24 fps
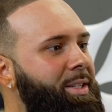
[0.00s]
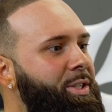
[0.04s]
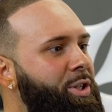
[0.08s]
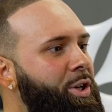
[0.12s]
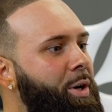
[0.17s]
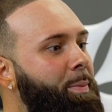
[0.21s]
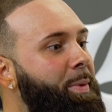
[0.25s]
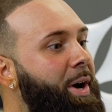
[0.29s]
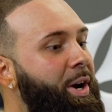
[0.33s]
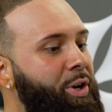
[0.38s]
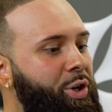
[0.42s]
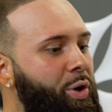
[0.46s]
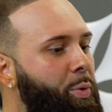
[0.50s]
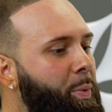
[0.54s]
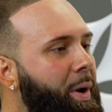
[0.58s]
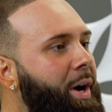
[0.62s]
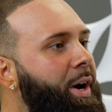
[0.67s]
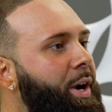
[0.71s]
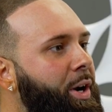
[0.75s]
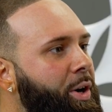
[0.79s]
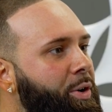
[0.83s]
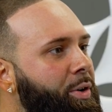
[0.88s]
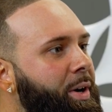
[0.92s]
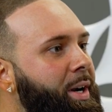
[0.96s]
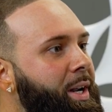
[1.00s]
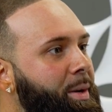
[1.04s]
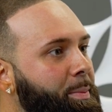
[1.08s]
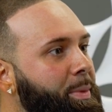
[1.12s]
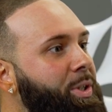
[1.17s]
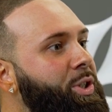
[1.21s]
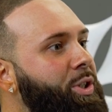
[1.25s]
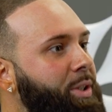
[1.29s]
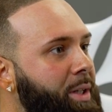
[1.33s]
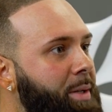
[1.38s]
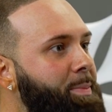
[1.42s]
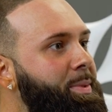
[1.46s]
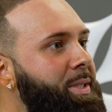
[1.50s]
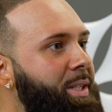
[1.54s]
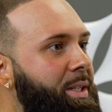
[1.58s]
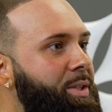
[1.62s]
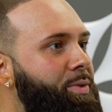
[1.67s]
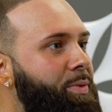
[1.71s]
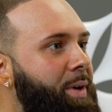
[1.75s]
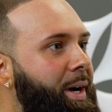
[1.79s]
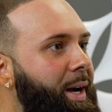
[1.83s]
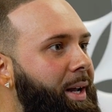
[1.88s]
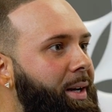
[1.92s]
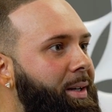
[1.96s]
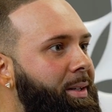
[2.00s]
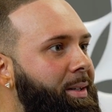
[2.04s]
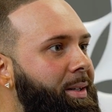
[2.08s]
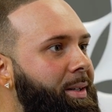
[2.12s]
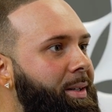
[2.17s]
to your brand. You're wearing green, but your lipstick's red.